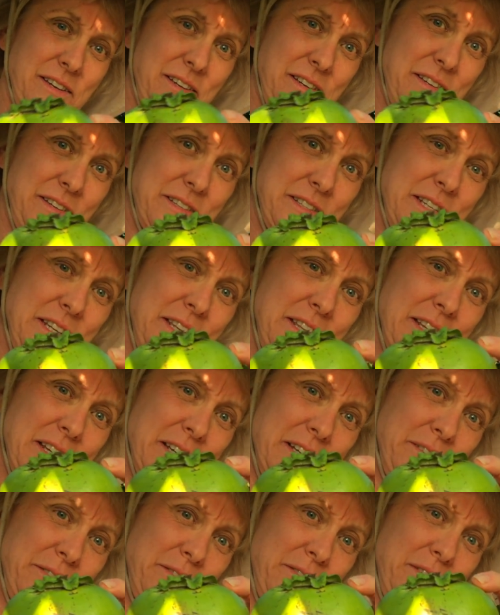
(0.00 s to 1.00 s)
You see
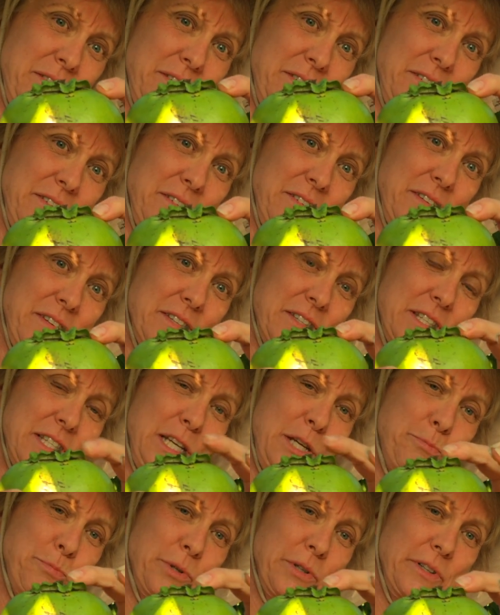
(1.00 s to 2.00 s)
the
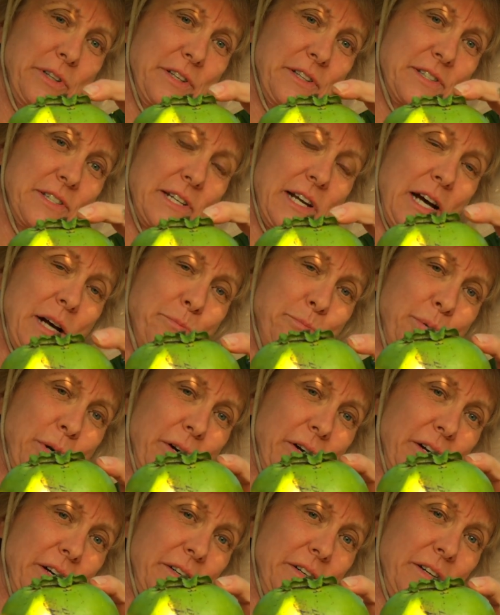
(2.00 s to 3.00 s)
sepal, this top
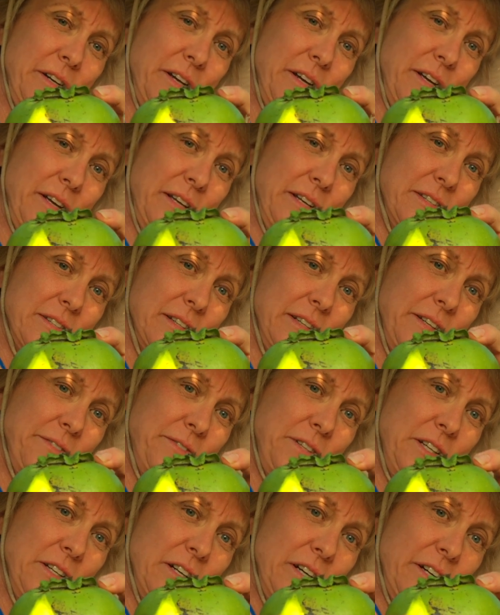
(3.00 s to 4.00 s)
part, is
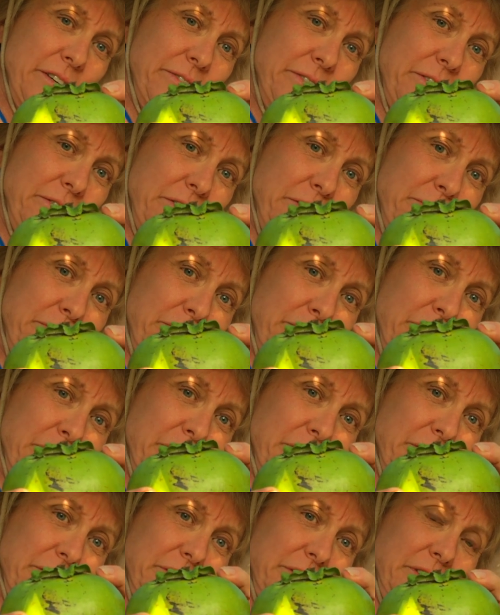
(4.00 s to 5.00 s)
lifting off of the
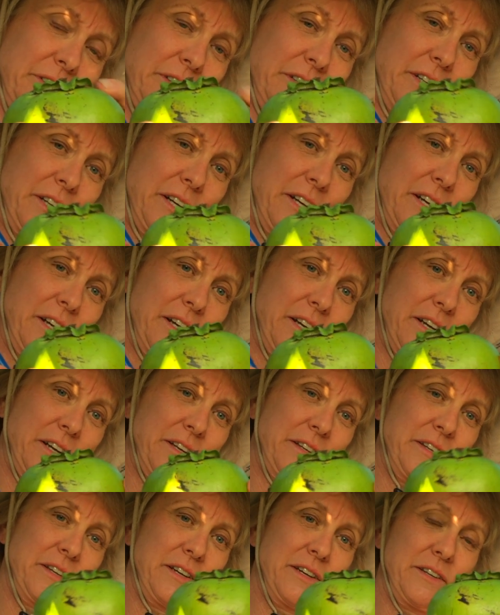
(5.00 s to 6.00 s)
fruit.
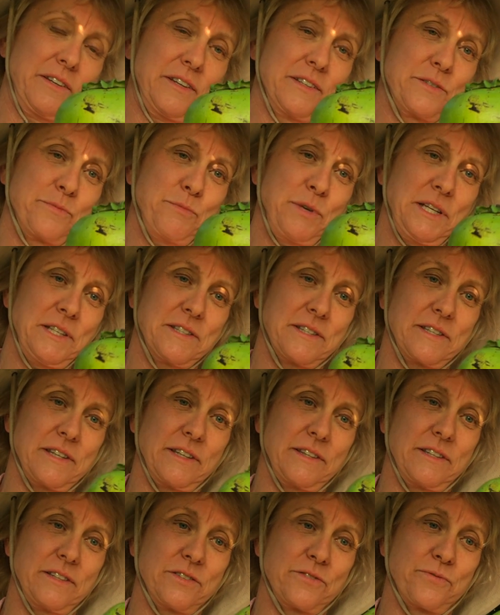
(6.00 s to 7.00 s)
This means
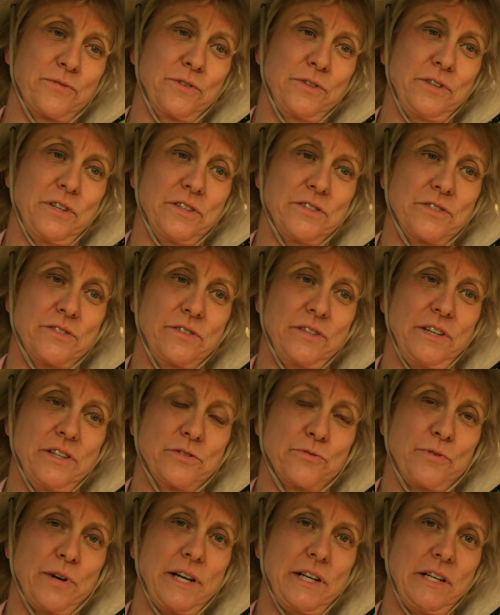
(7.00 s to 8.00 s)
that this fruit
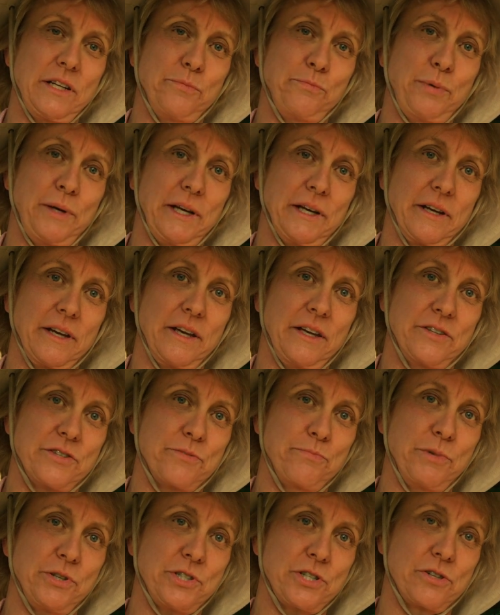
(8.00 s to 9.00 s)
is ready to pick.
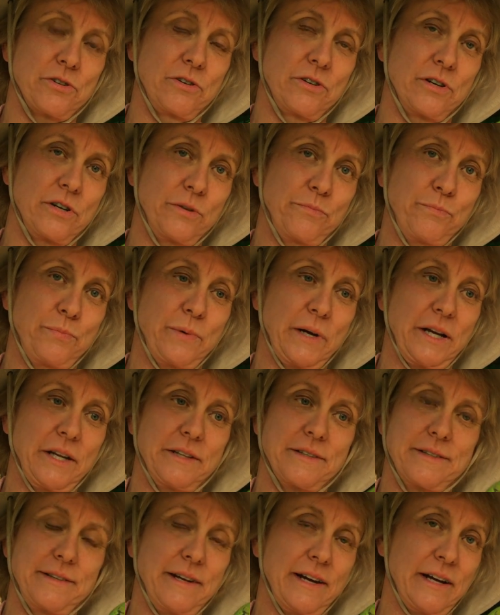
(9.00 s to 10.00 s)
It's mature, but
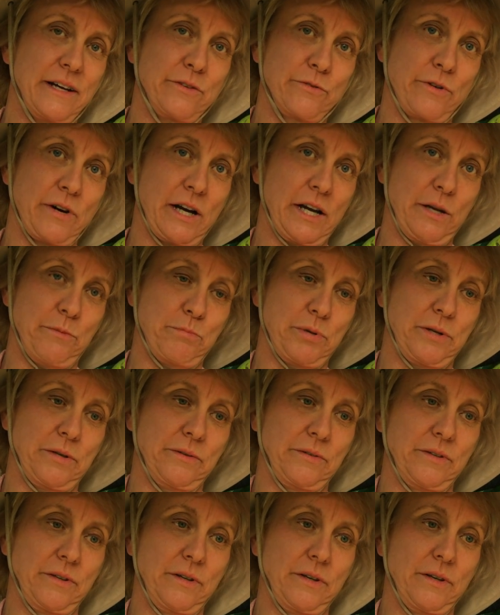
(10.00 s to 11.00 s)
it's not ripe.
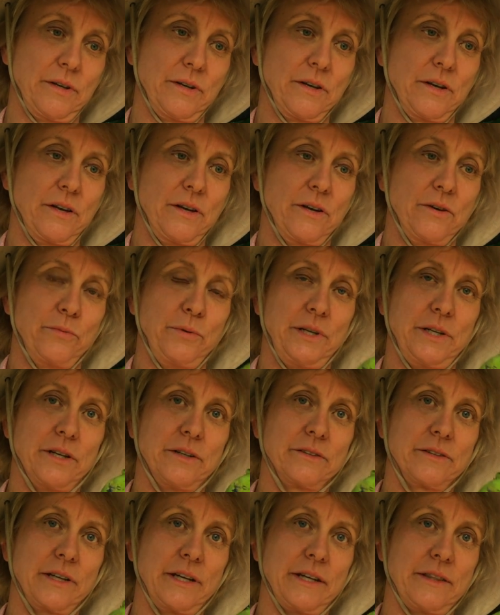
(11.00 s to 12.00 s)
We
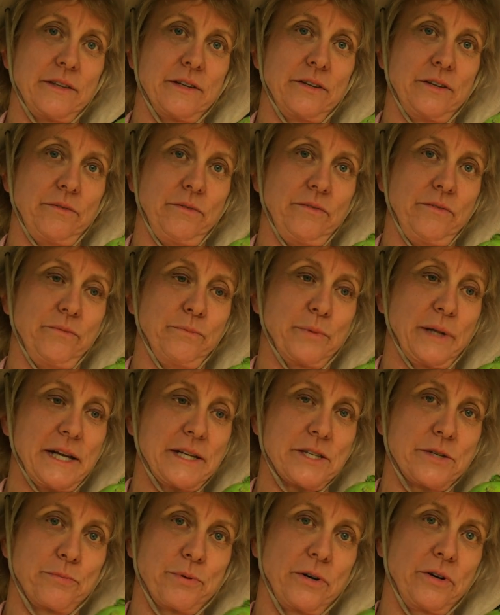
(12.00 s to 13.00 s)
don't let the black
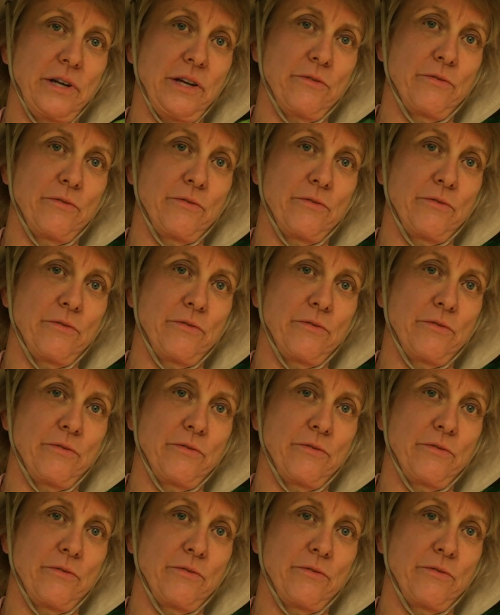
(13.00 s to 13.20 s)
sapote